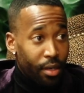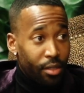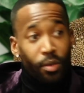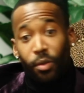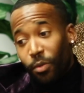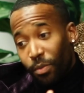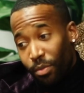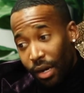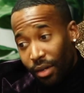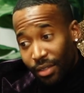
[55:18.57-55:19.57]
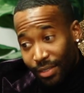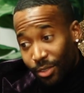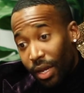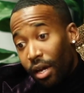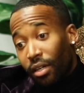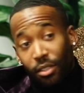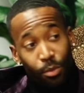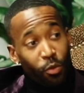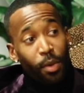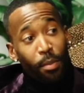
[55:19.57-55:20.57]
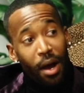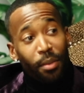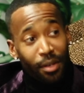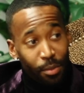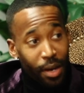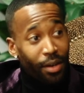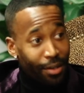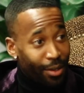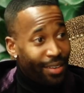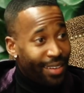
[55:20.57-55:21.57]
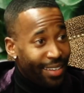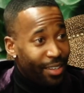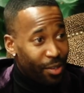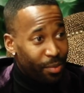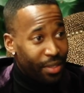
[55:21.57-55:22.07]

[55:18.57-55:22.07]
So now I get to move my mom and them out here. You know what I mean?